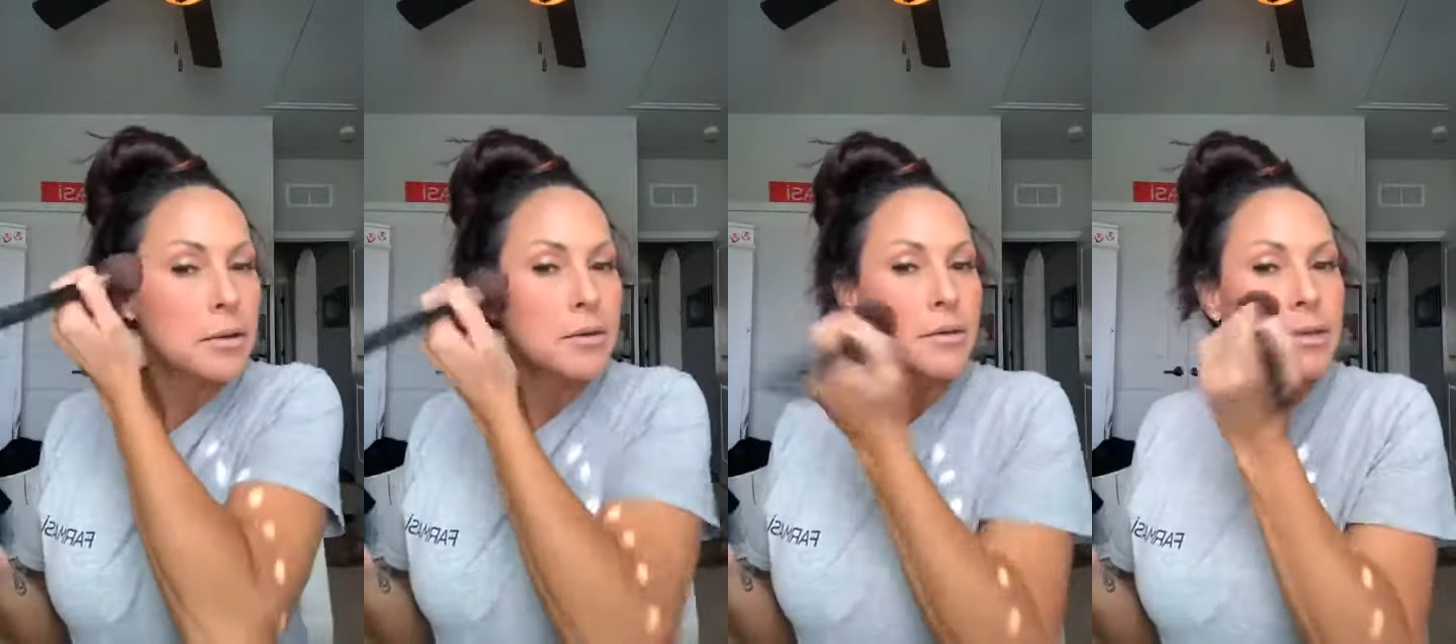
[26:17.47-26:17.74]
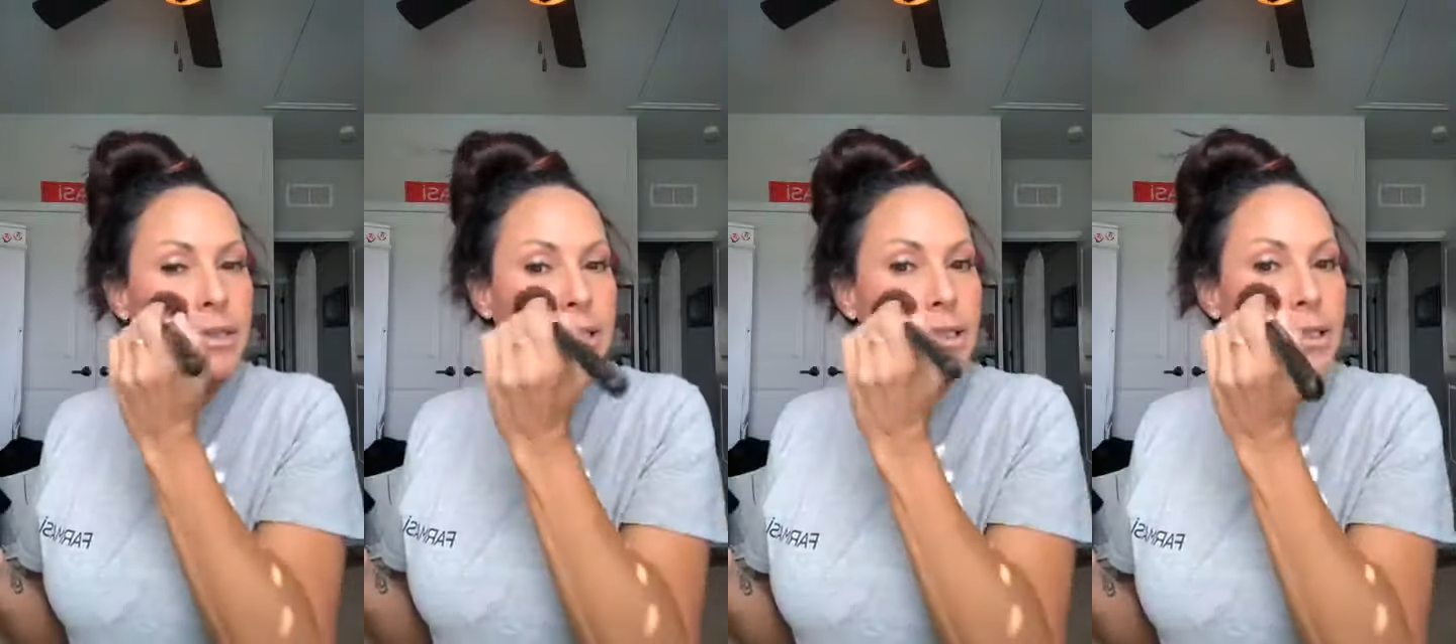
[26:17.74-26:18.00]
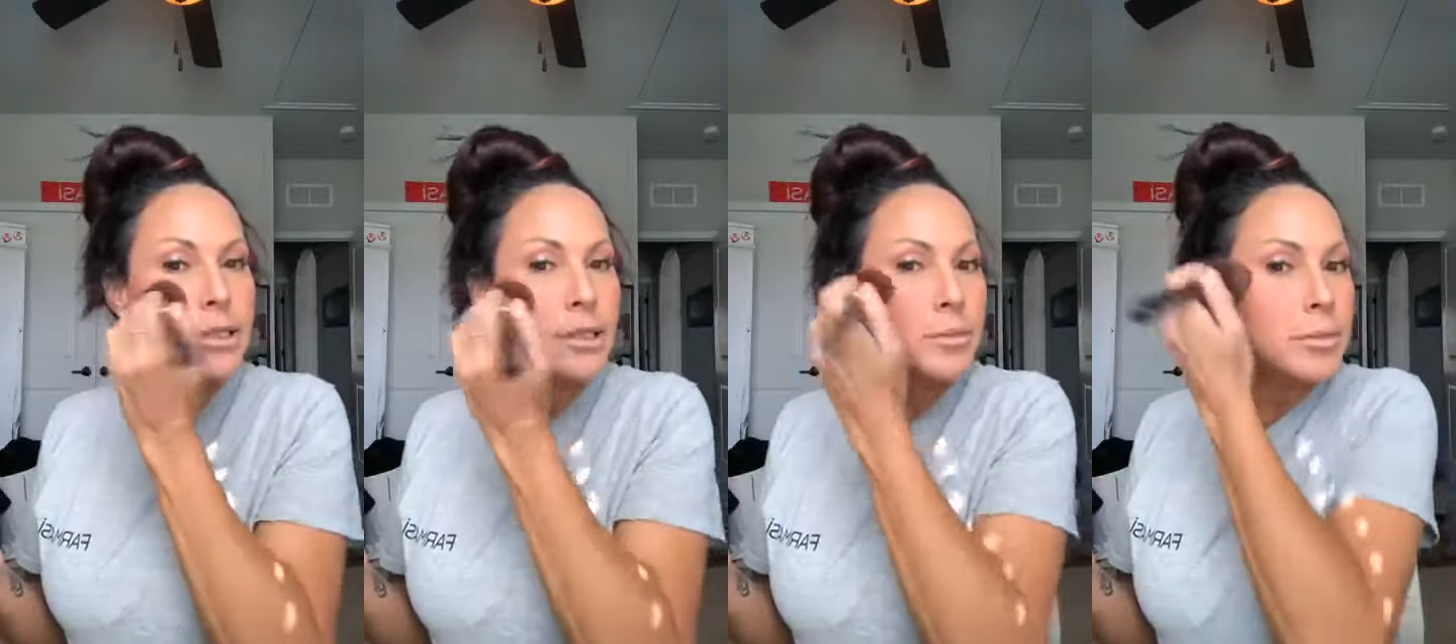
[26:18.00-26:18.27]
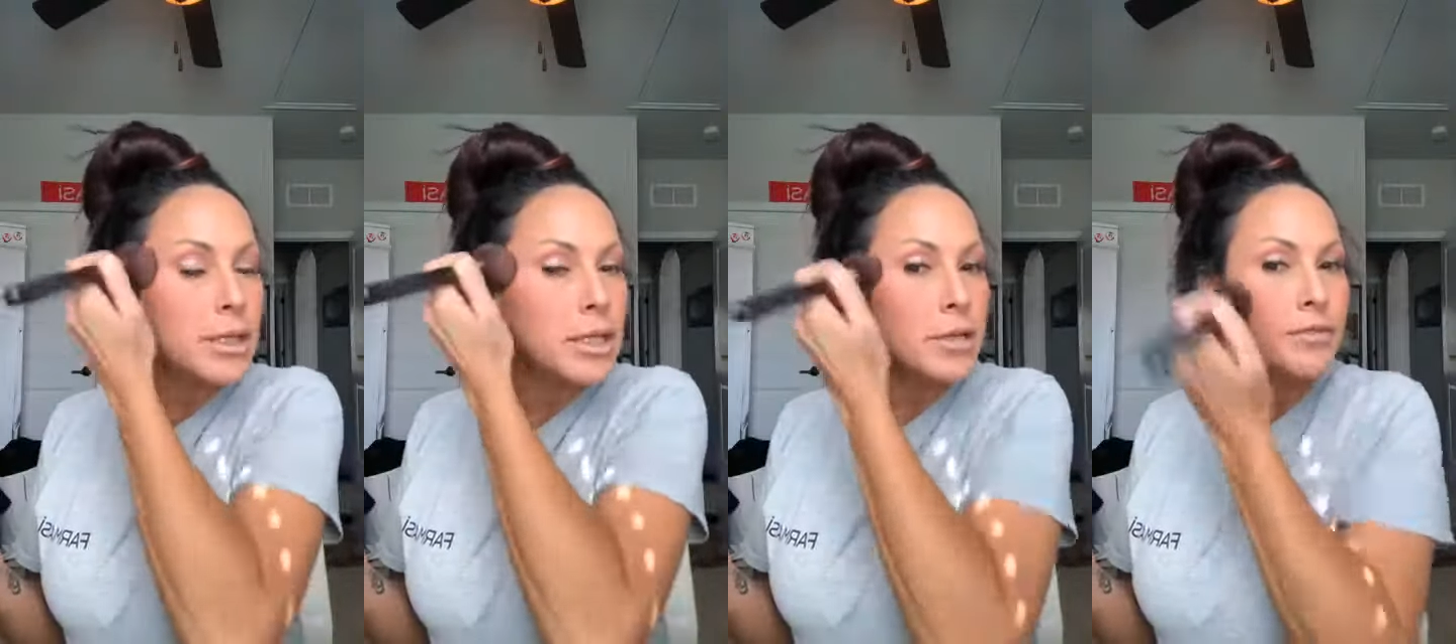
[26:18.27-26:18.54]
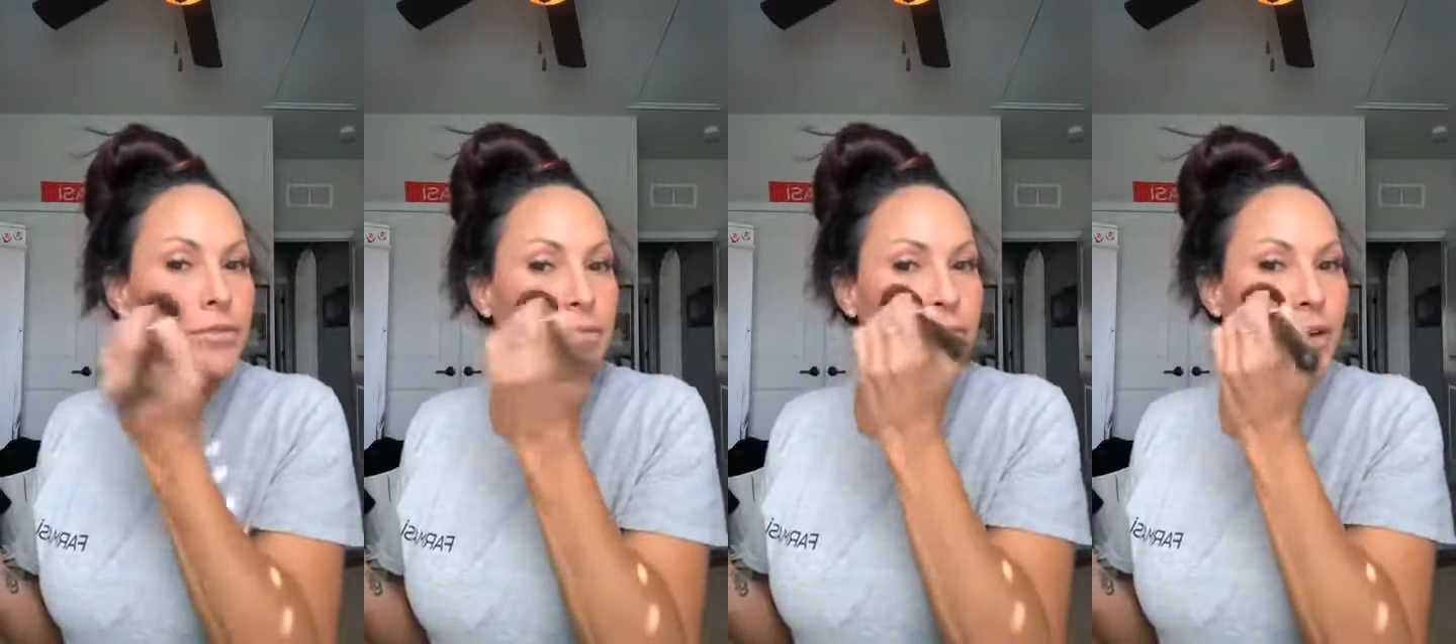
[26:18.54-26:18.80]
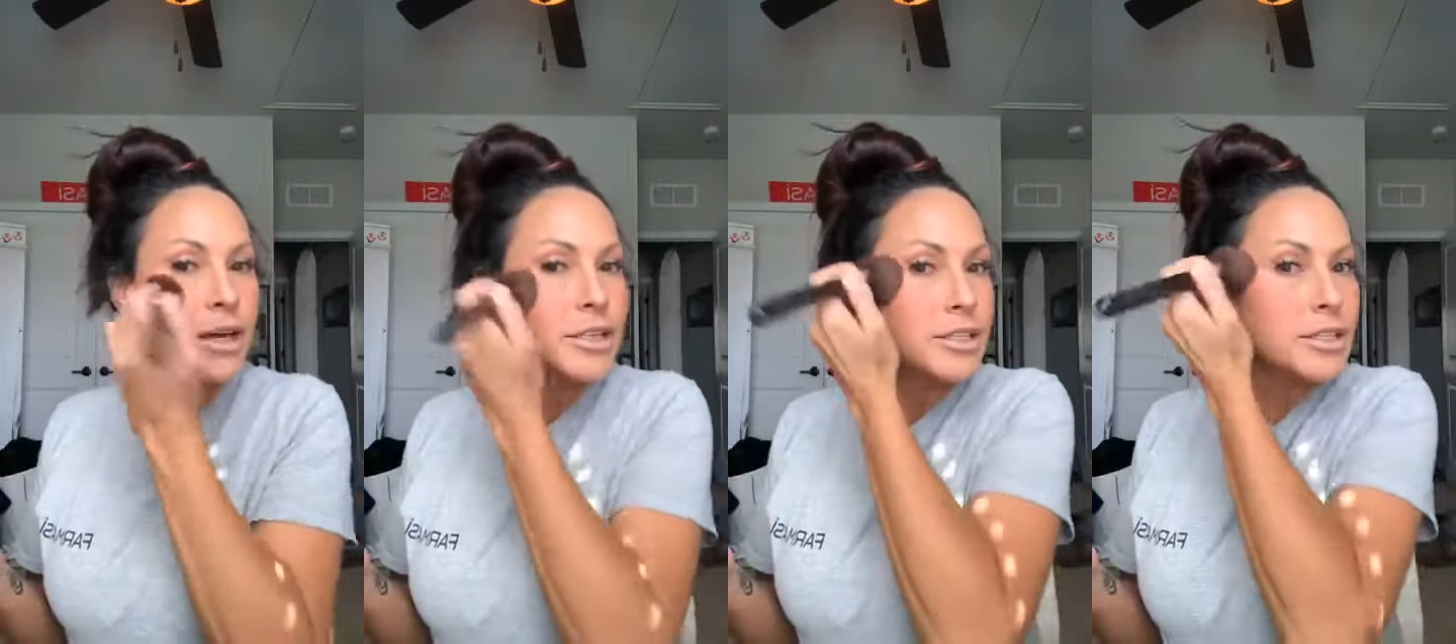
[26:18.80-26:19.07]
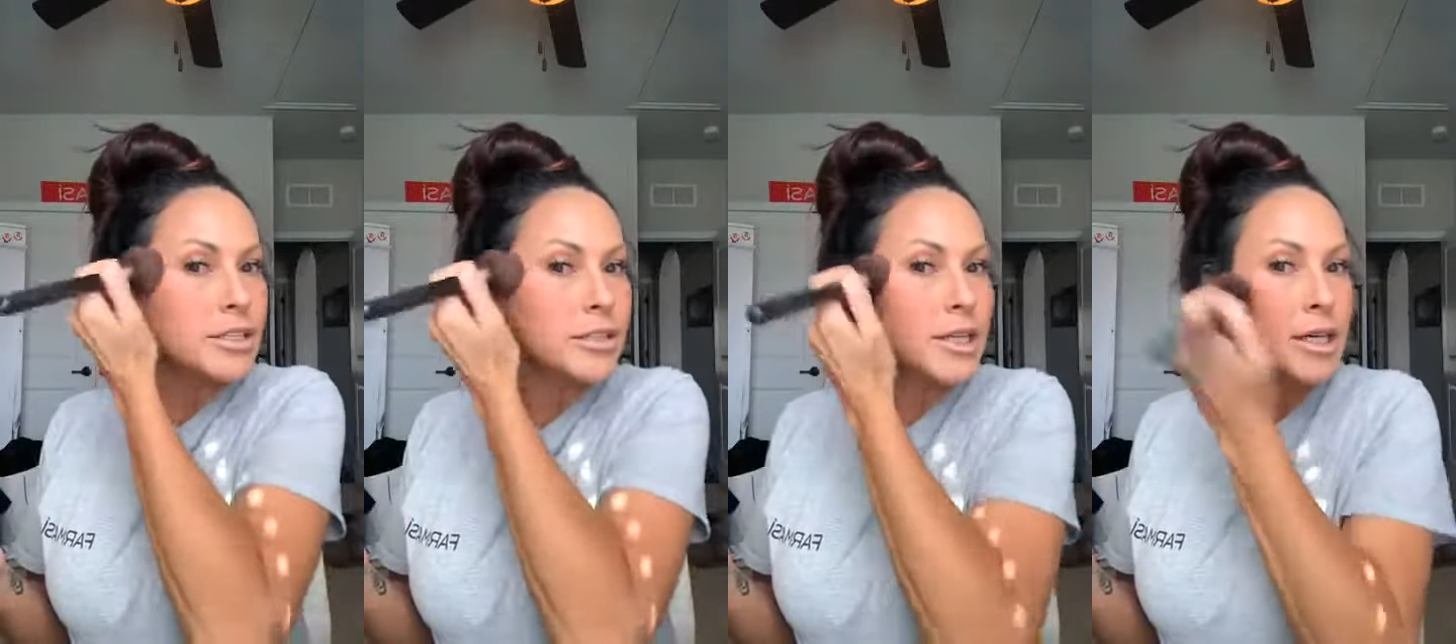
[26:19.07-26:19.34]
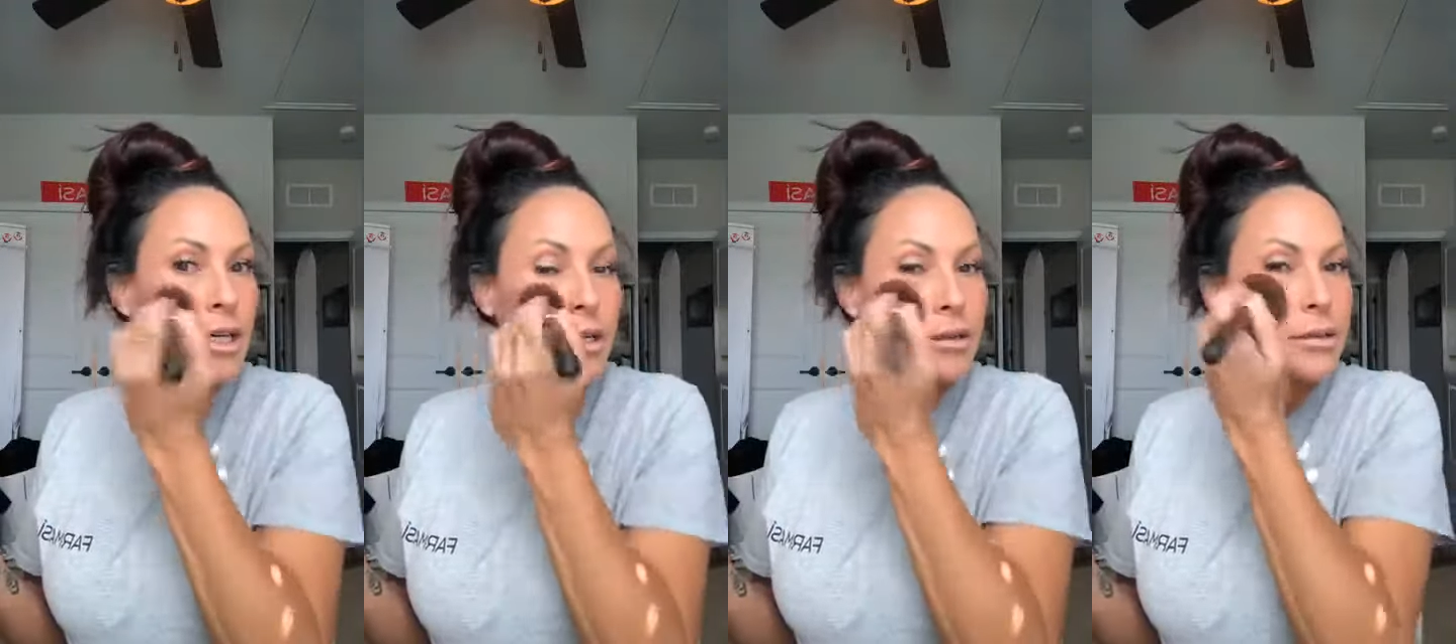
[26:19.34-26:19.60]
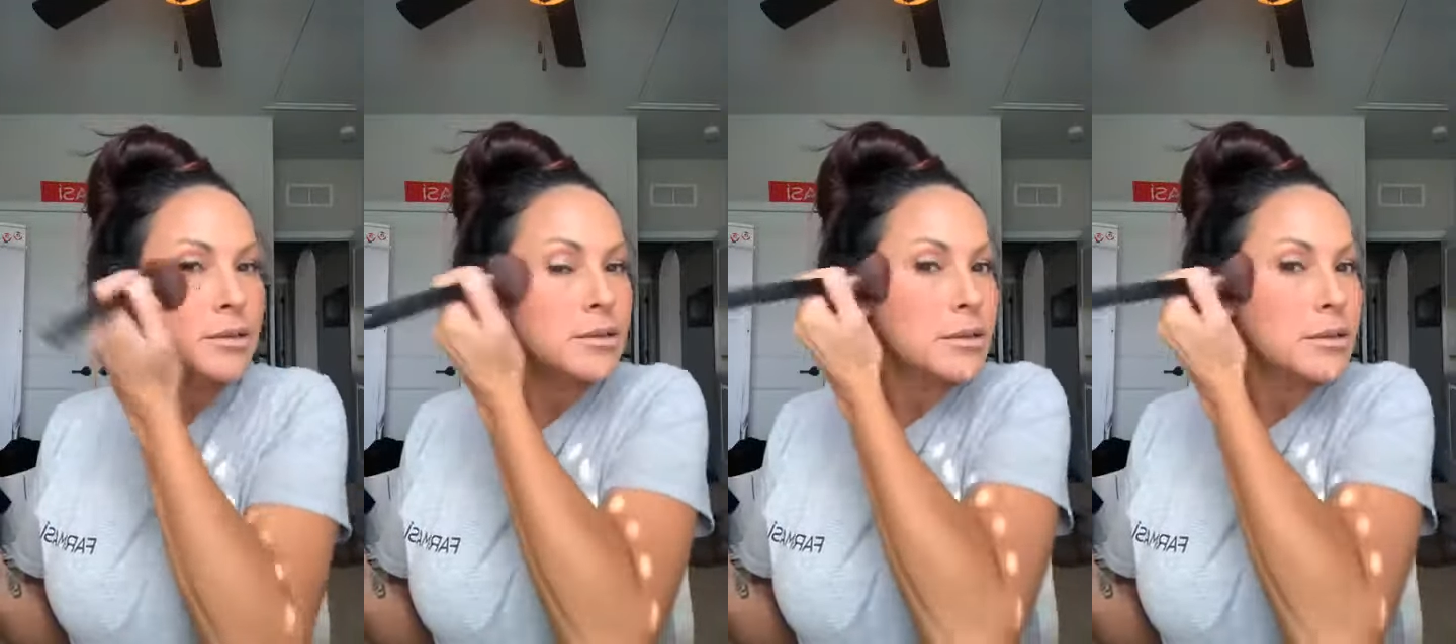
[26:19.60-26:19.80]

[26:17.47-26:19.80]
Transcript: This is gonna be a faster than